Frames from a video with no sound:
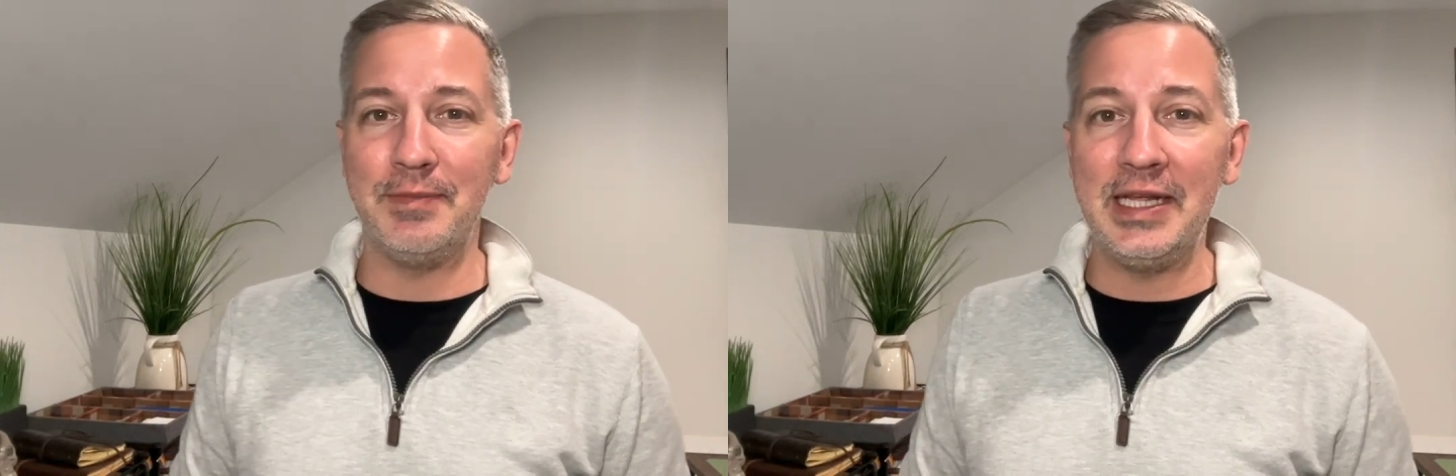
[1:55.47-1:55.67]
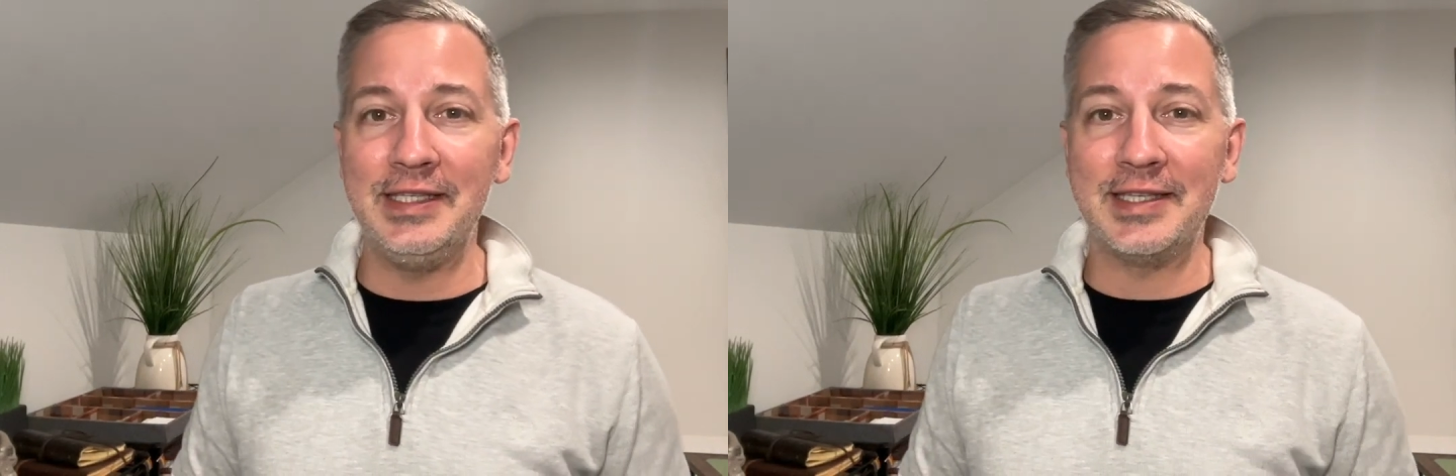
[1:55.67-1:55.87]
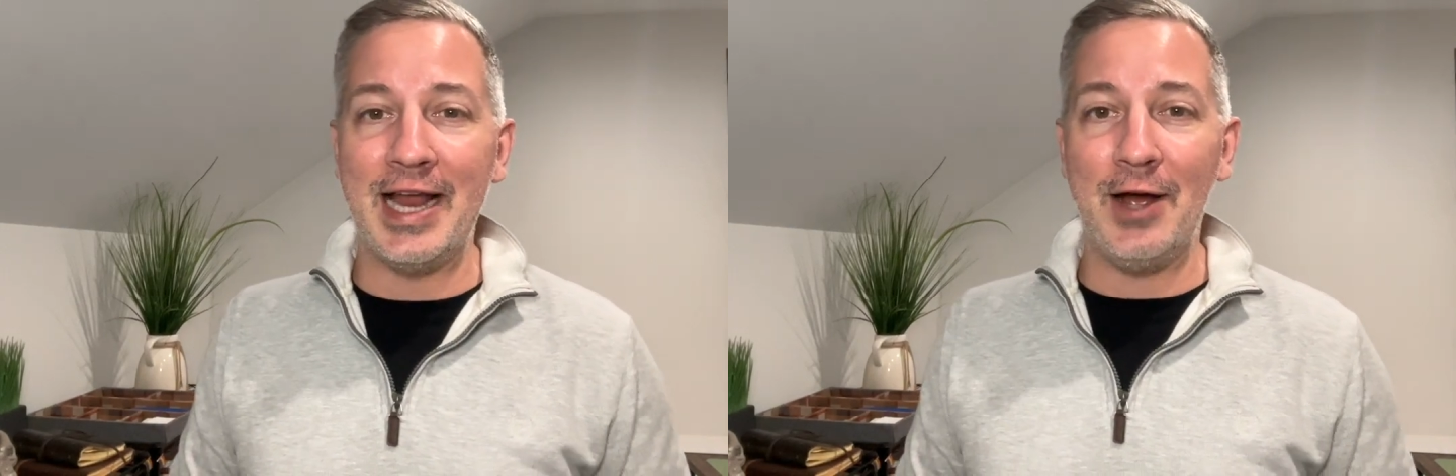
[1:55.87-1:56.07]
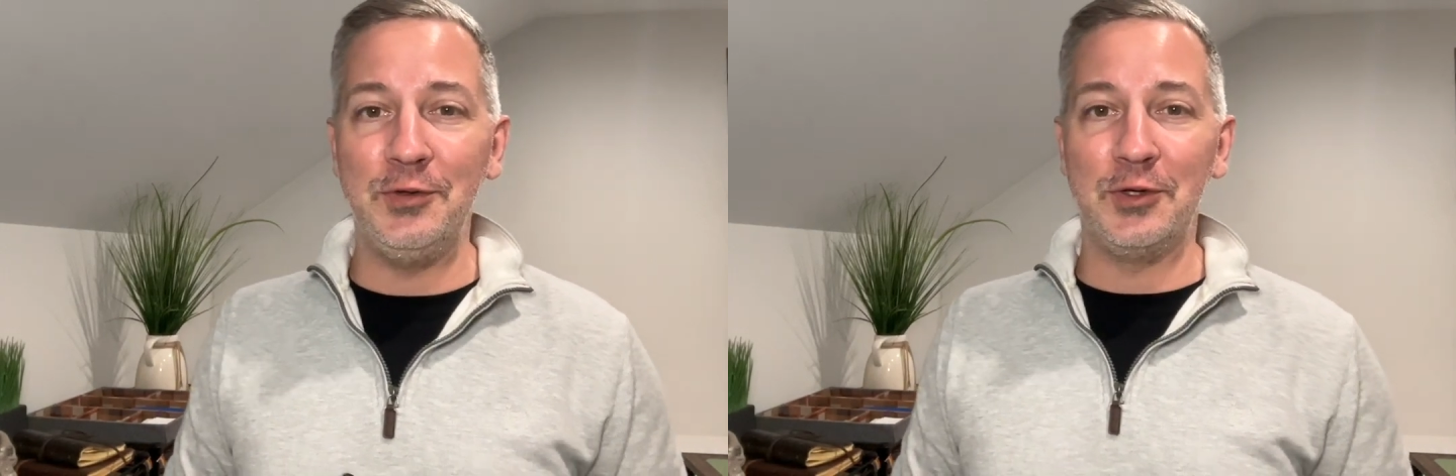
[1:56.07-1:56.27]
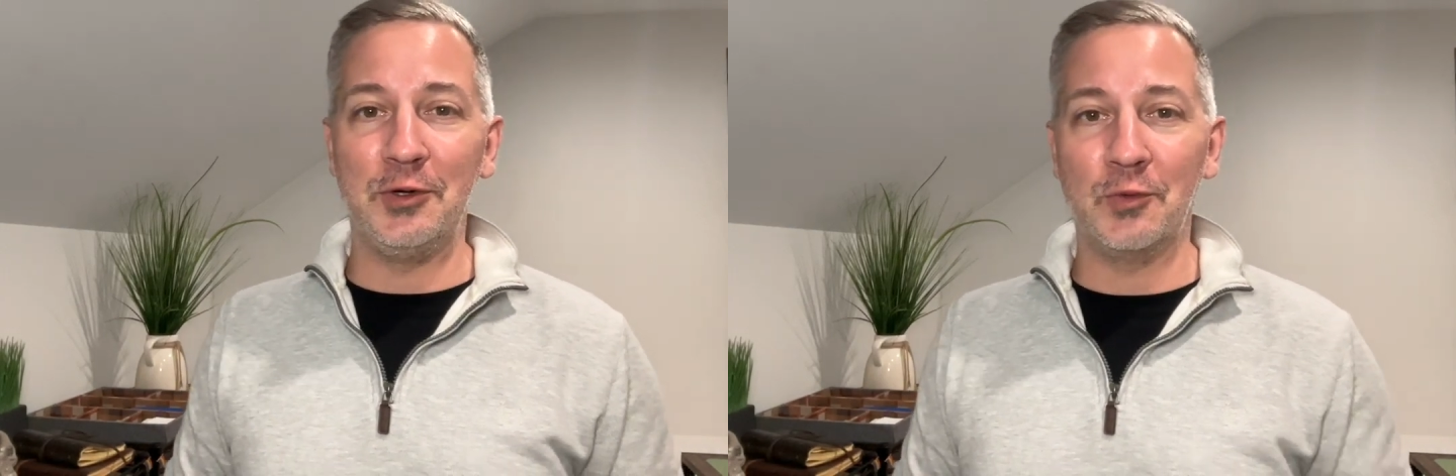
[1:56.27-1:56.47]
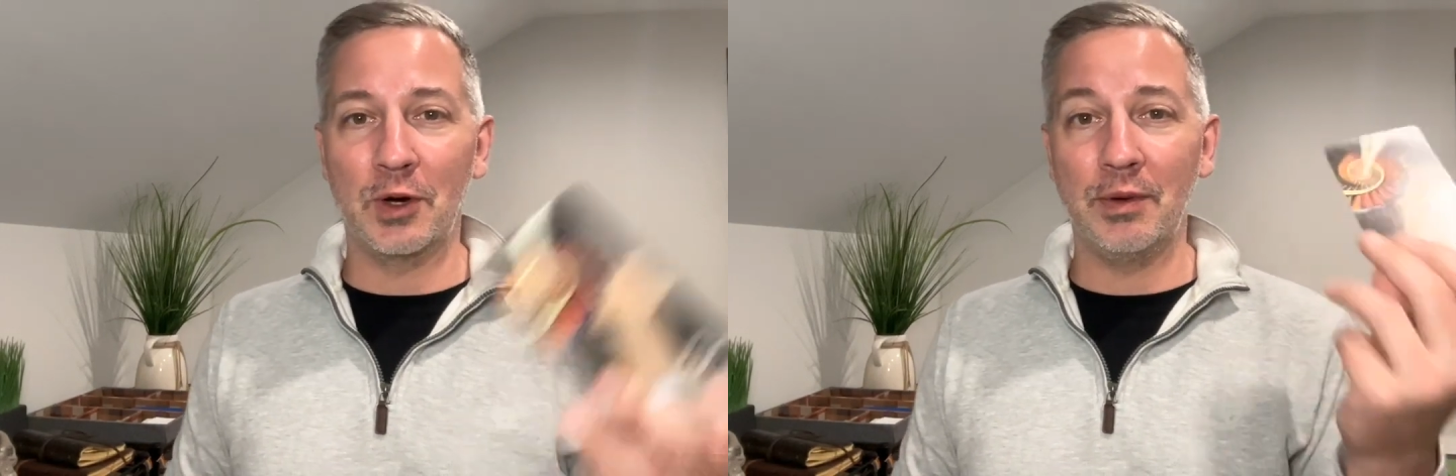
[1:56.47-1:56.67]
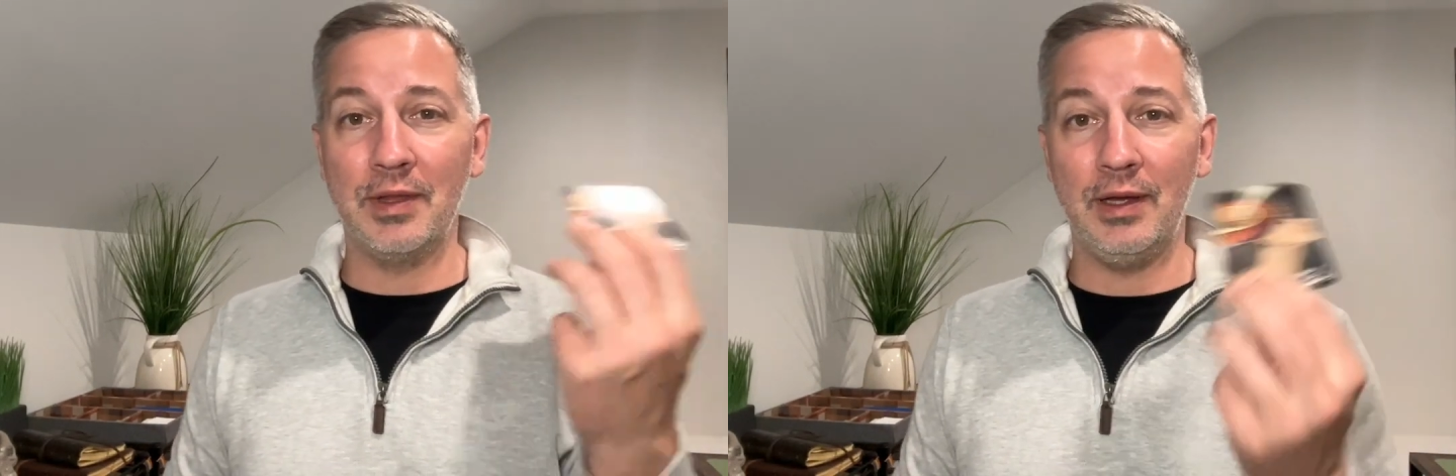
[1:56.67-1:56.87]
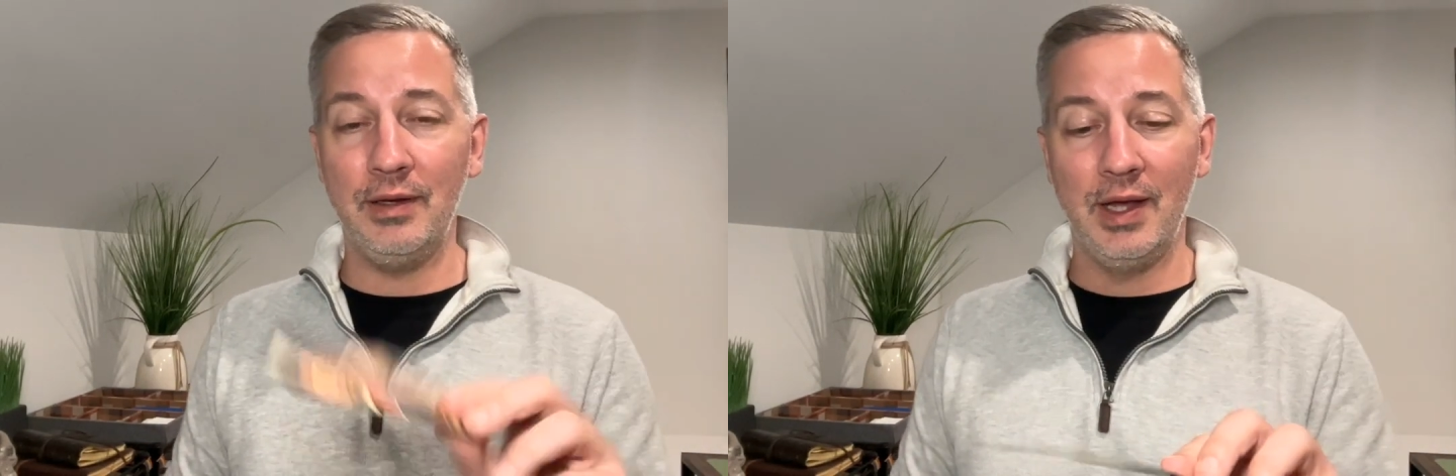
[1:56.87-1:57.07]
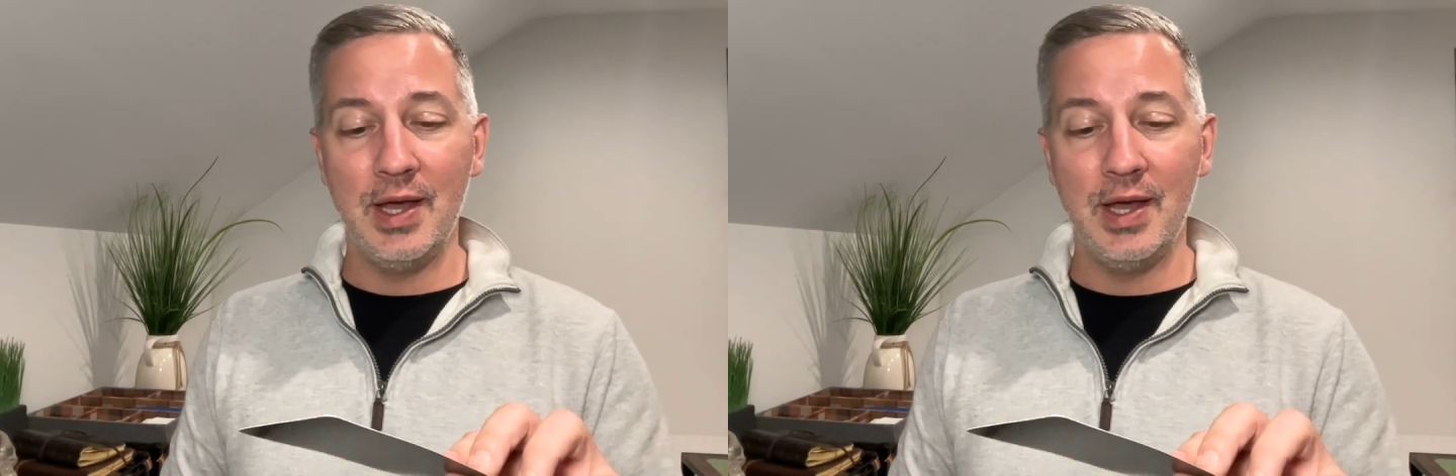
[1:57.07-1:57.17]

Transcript: means and how you can work with it.